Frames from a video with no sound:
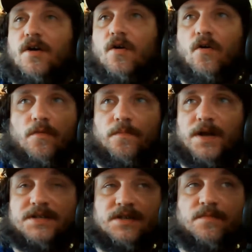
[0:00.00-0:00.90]
or
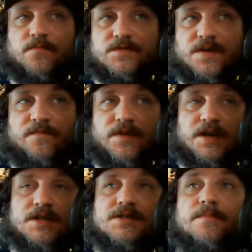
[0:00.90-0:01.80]
plus
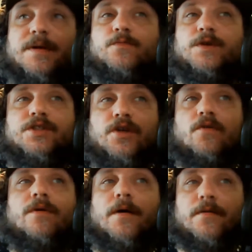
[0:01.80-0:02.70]
something else. But we
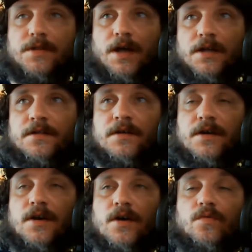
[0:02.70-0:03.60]
know about that.
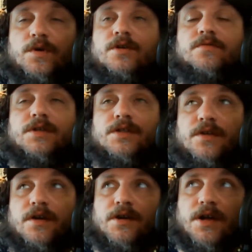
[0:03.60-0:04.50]
We know that
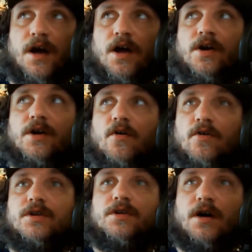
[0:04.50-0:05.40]
there are
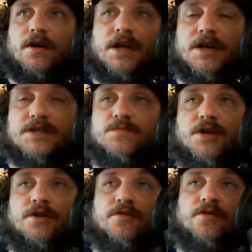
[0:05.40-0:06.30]
other areas
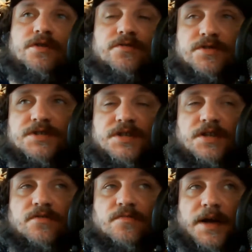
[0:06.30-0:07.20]
which are not
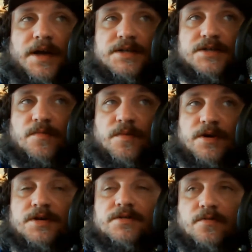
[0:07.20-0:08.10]
interested to my
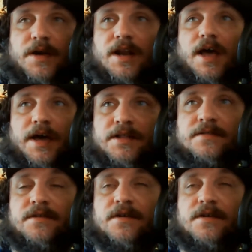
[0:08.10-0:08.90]
customer, to my client.